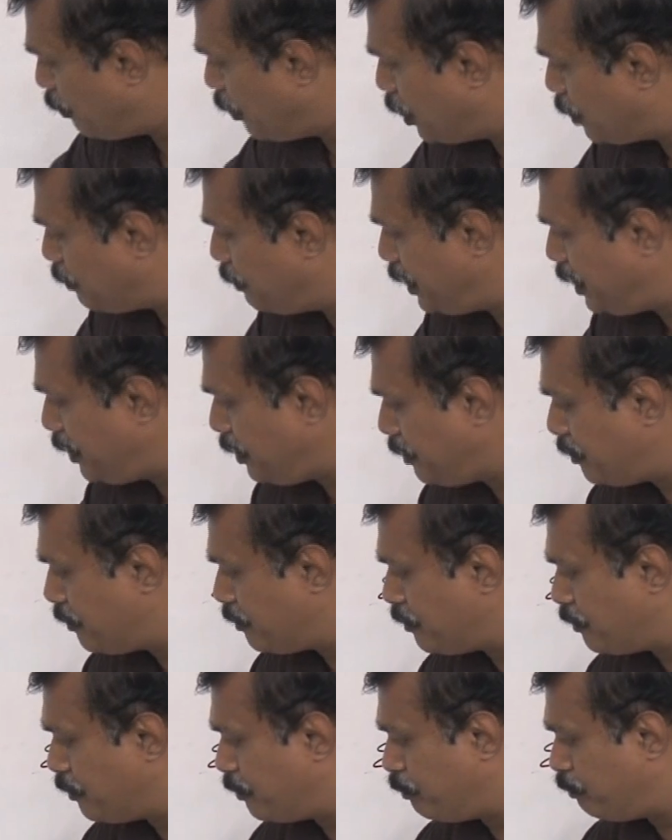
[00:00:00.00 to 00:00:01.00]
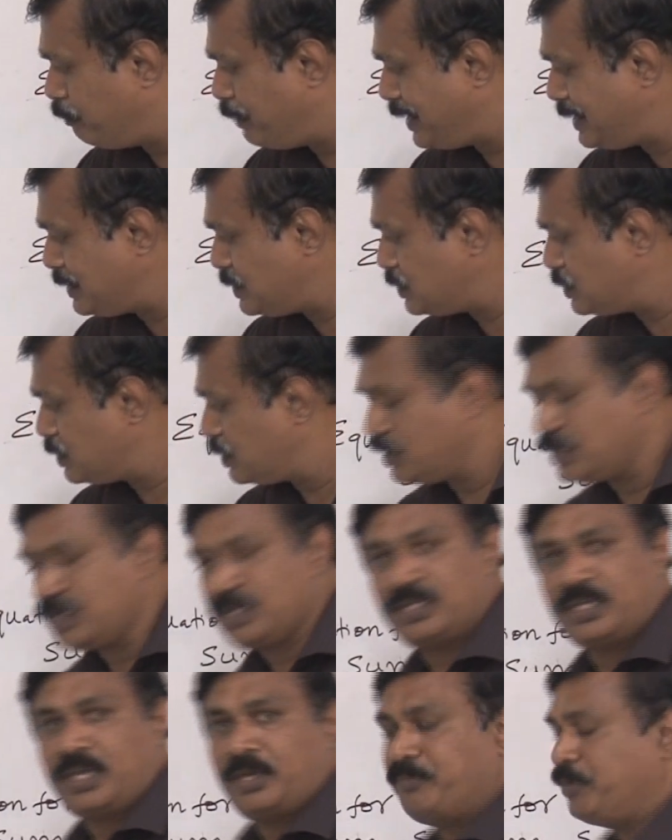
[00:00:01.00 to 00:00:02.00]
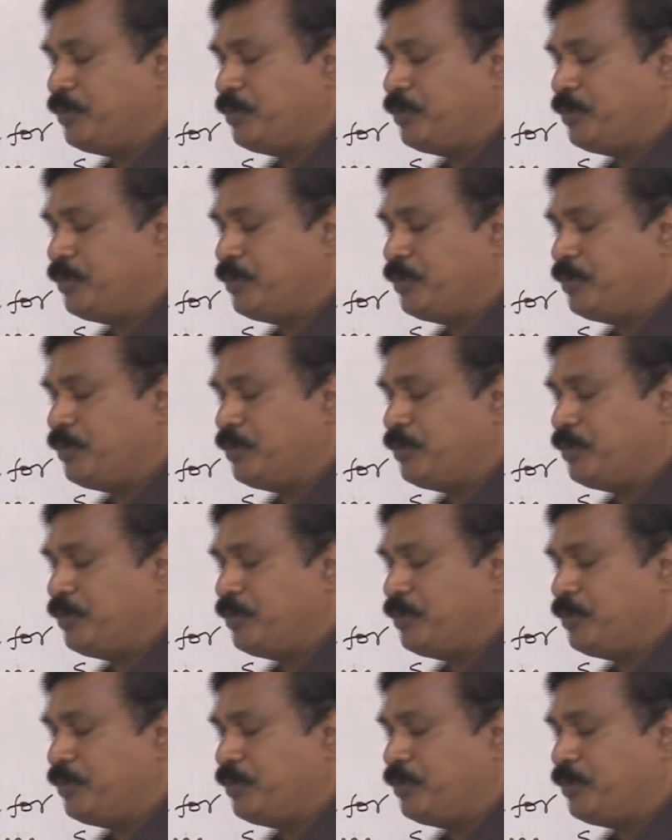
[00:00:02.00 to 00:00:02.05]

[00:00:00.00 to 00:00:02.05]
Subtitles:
bar B plus A